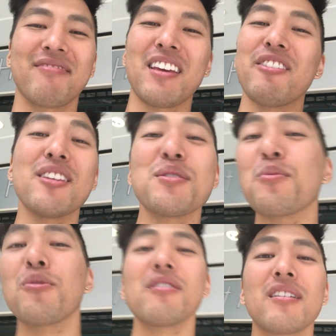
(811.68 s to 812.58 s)
If it
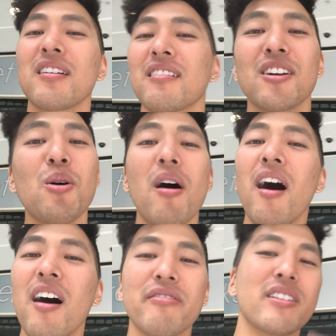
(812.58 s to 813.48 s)
doesn't work, go
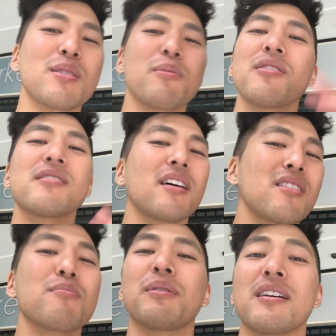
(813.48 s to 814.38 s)
off, experience
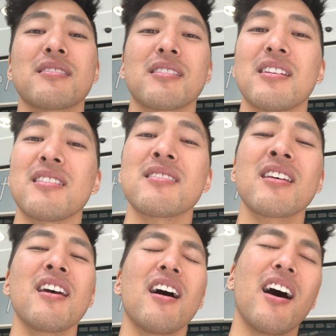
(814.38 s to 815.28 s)
other
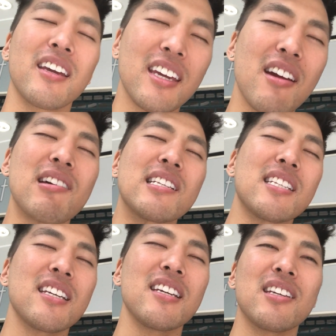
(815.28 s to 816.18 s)
places. I
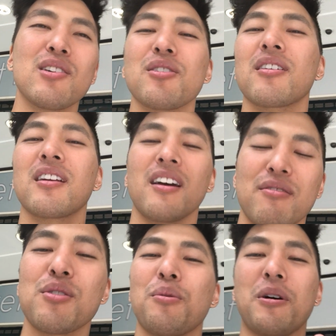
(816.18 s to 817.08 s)
guarantee you, you're gonna
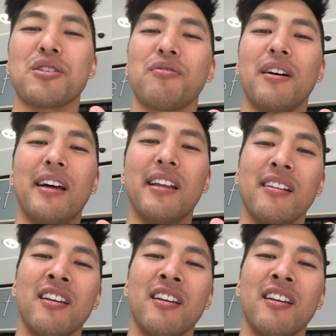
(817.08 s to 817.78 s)
have so much fun.